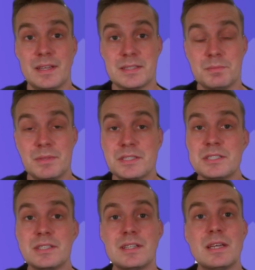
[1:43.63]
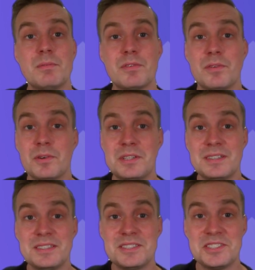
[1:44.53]
as mentioned, the game week
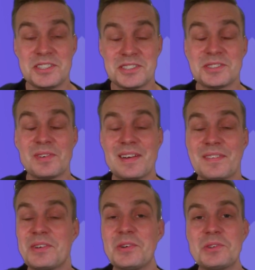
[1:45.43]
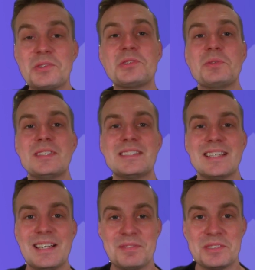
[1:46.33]
14 is just around the corner, so it's
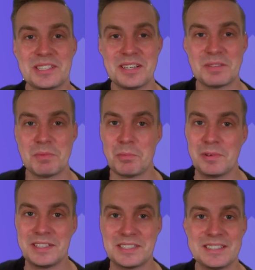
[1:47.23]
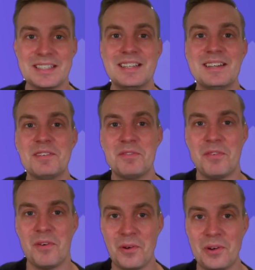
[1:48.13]
time to start preparation
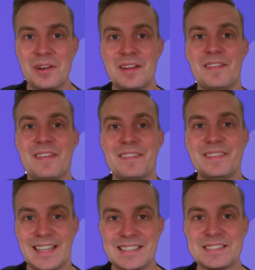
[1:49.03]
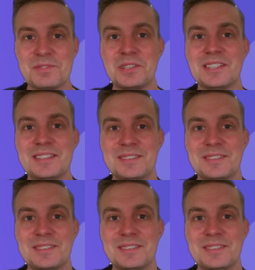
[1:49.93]
for the next one.